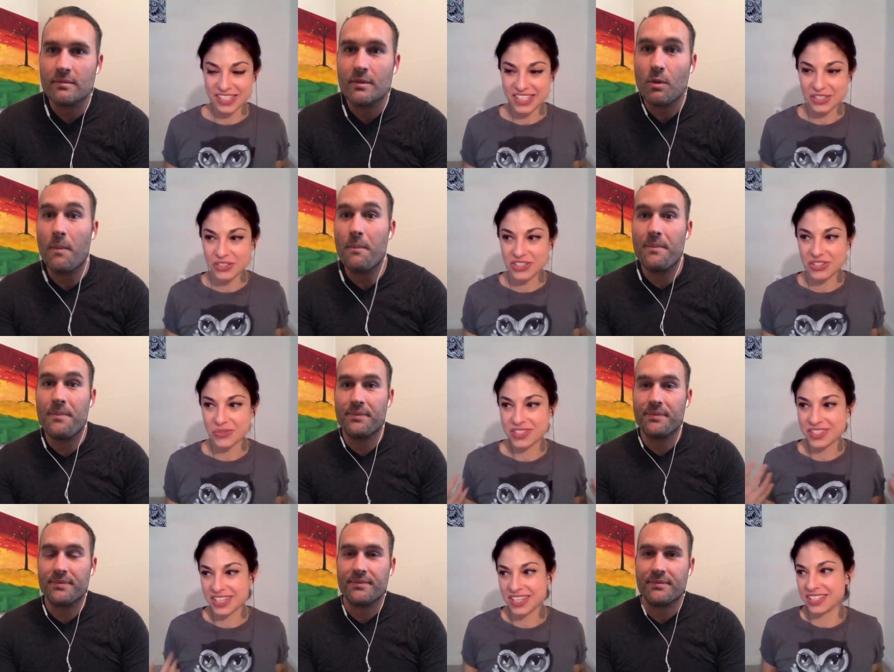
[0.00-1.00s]
Speaker 1: we cling
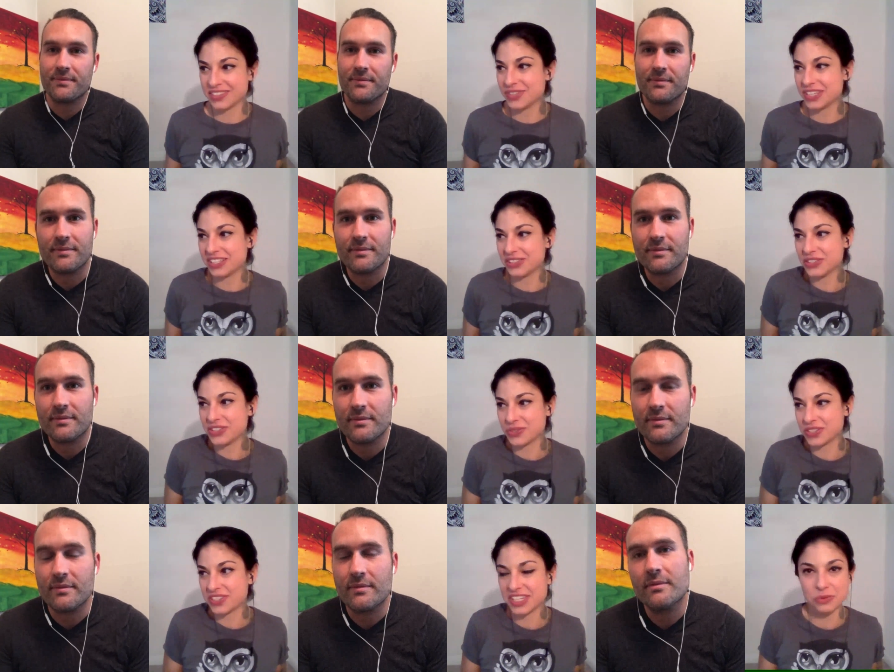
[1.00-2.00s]
on to our skin. We
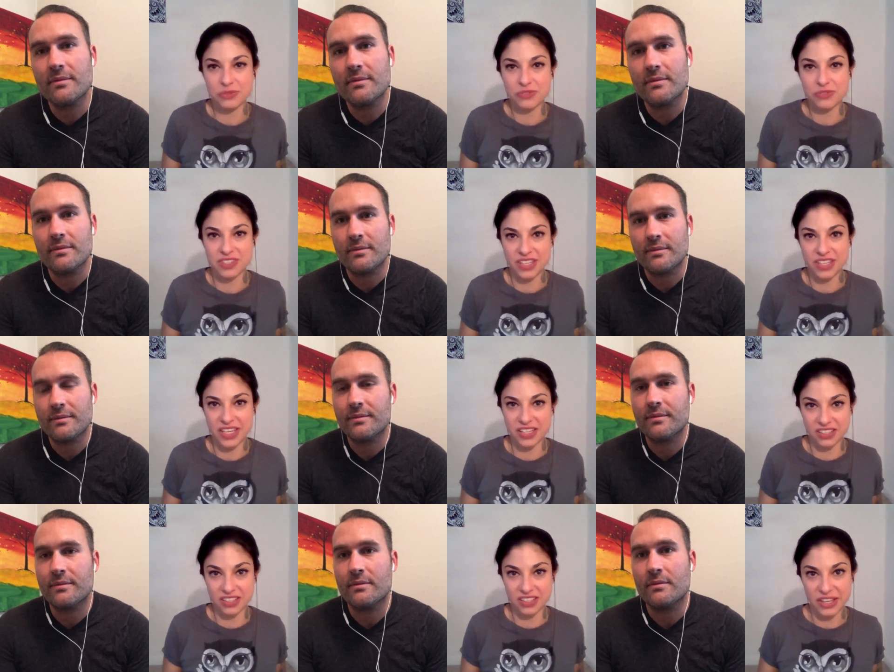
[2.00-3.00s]
cling on to our skin with a
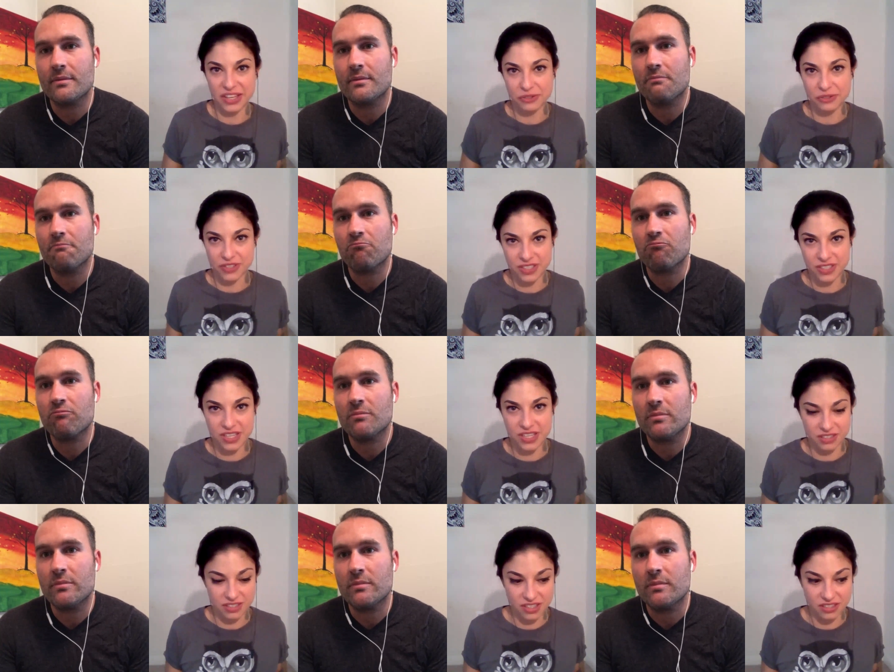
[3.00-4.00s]
snake. An unhealthy
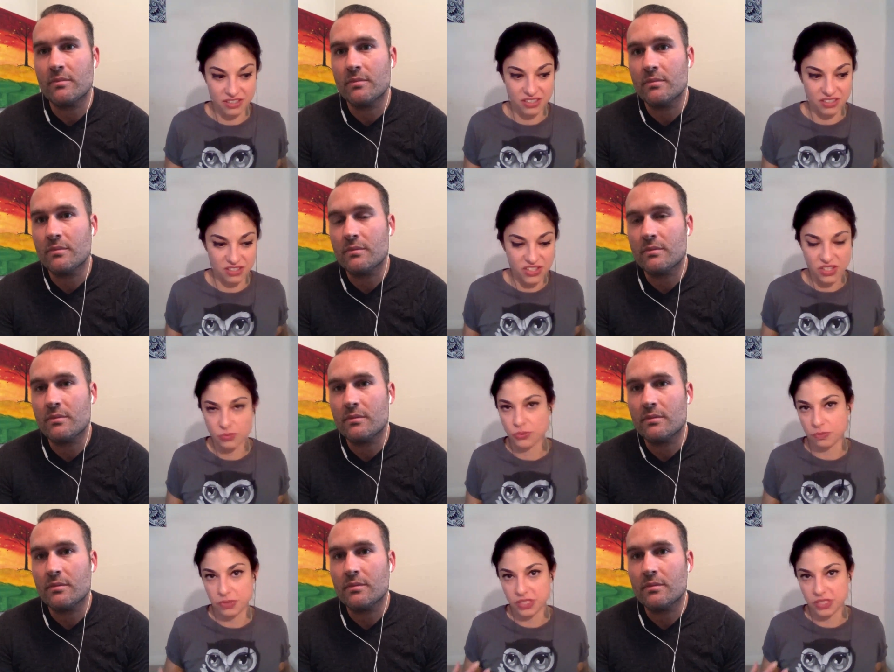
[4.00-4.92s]
snake is a snake that doesn't shed